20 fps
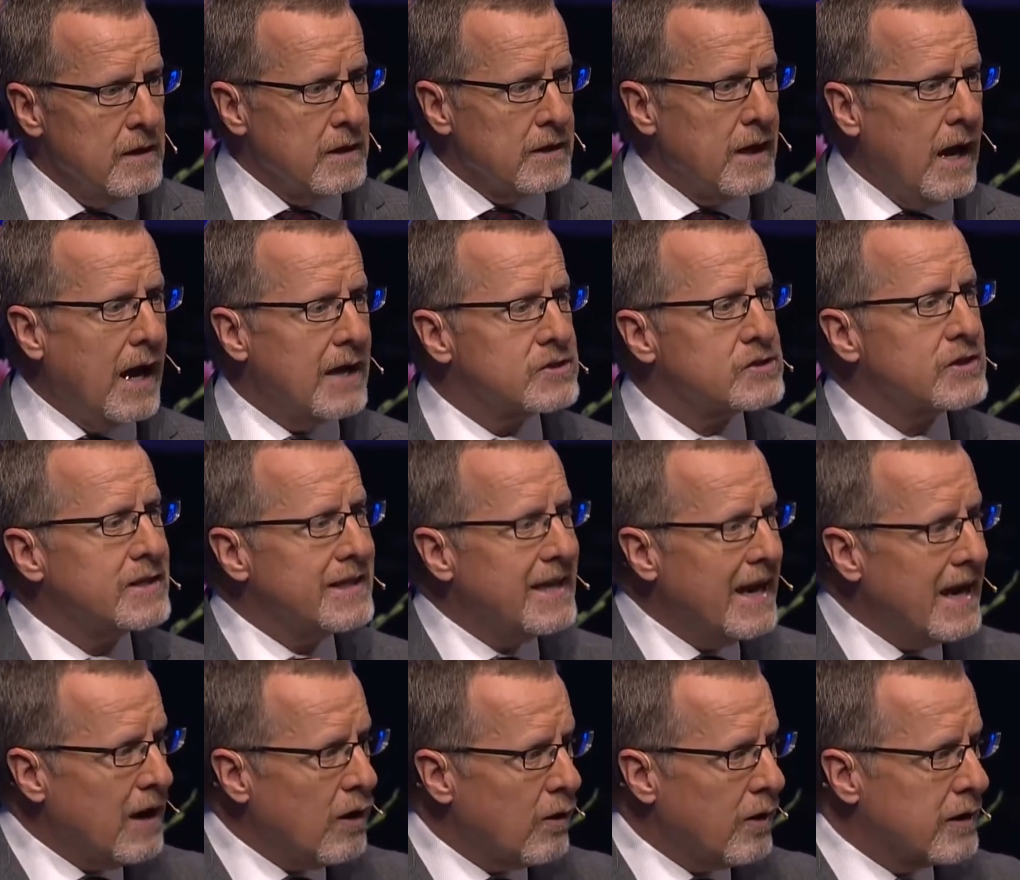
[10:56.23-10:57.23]
God's
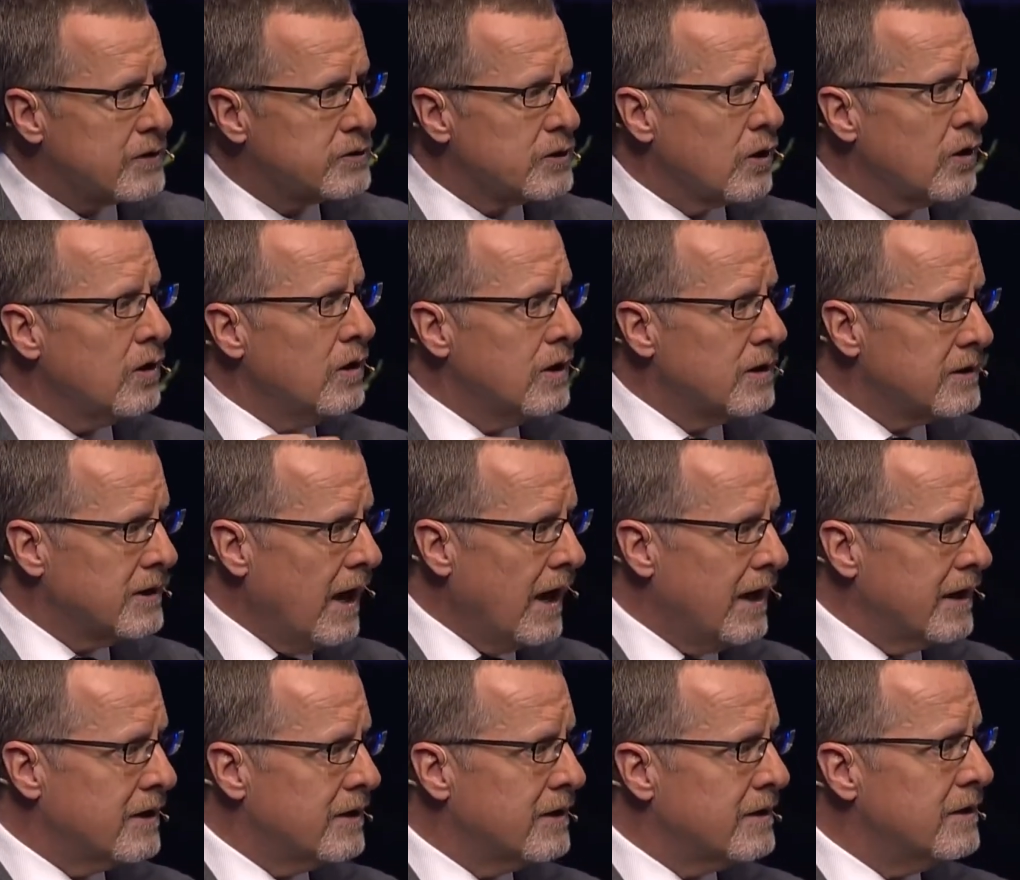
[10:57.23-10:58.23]
character
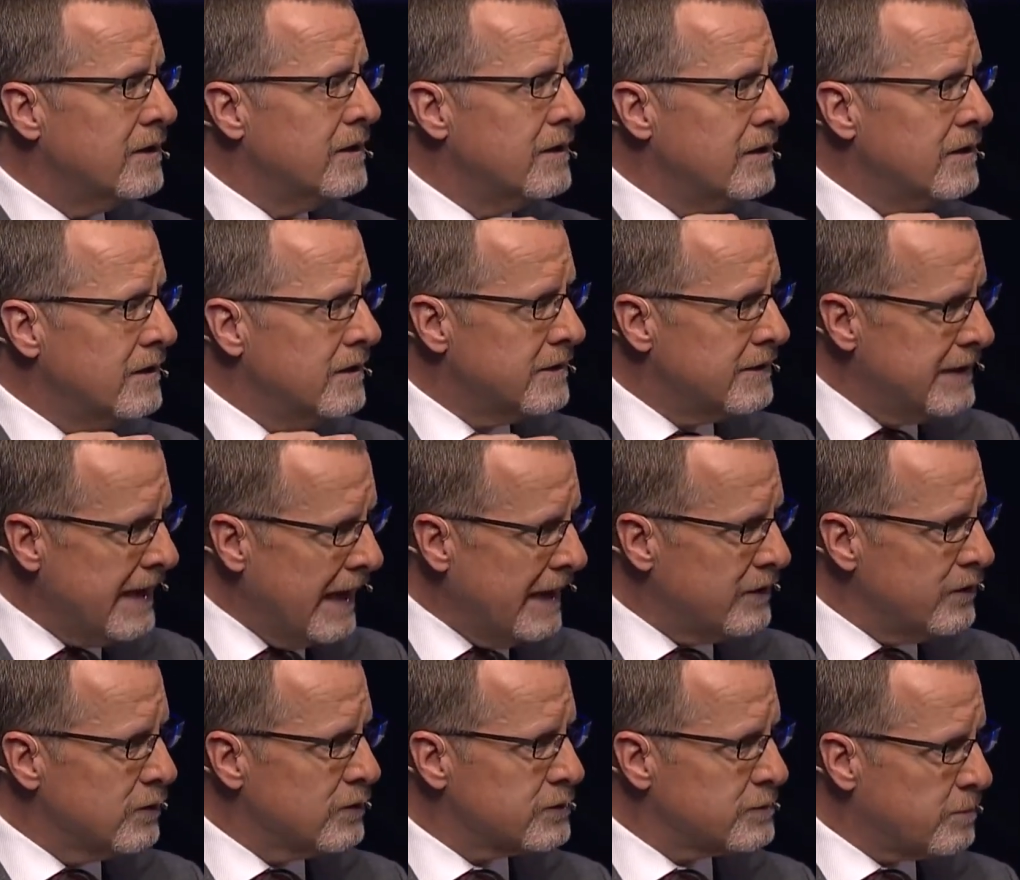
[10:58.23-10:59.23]
guided
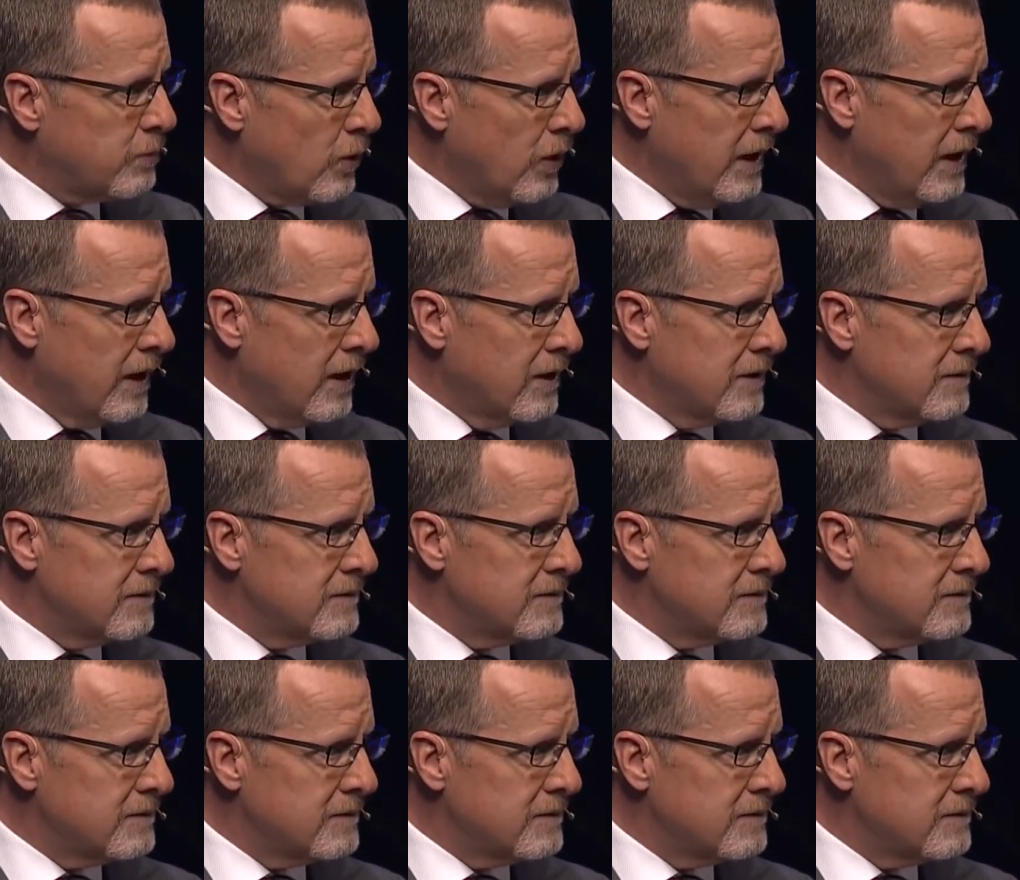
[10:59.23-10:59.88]
Daniel's prayer.